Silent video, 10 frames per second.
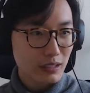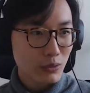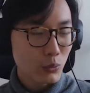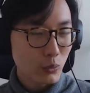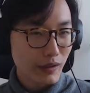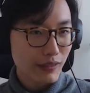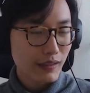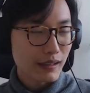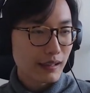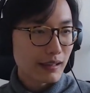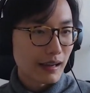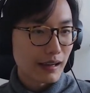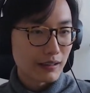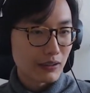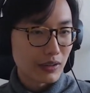with
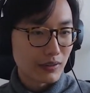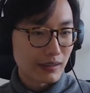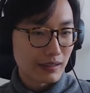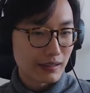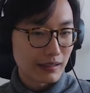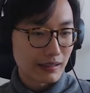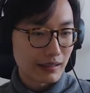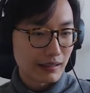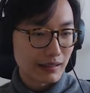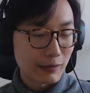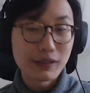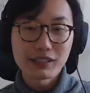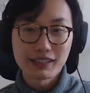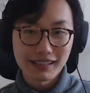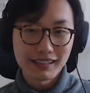uh, you know the, the the the
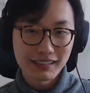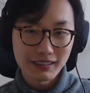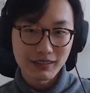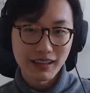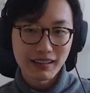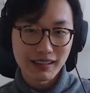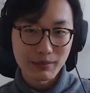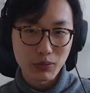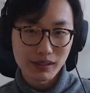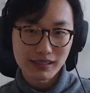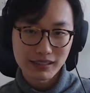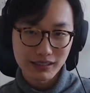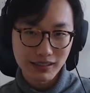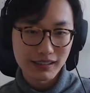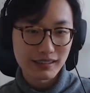efficiency, right, that a more
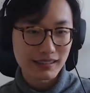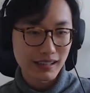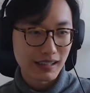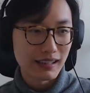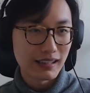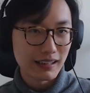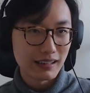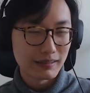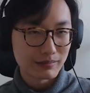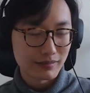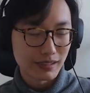centralized uh, um,